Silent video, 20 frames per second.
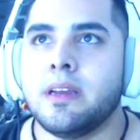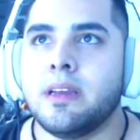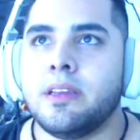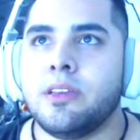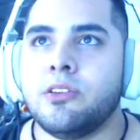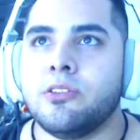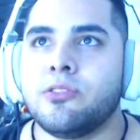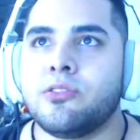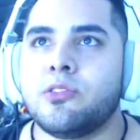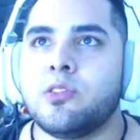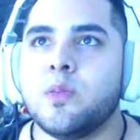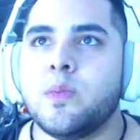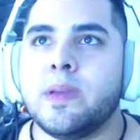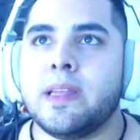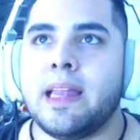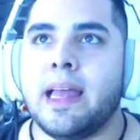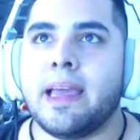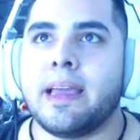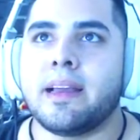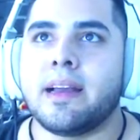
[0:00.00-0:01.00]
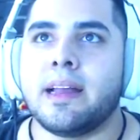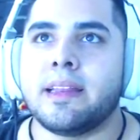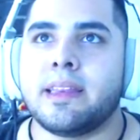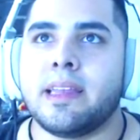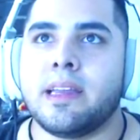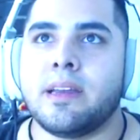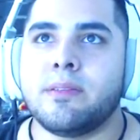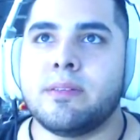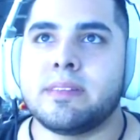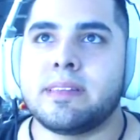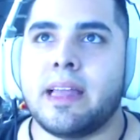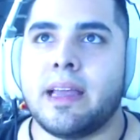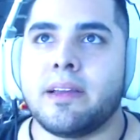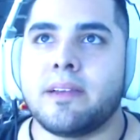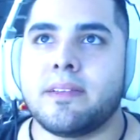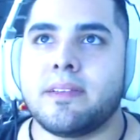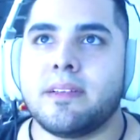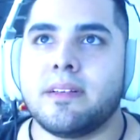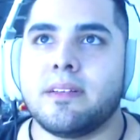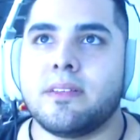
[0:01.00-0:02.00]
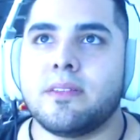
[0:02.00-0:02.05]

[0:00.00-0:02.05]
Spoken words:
It used to be like, I think it was like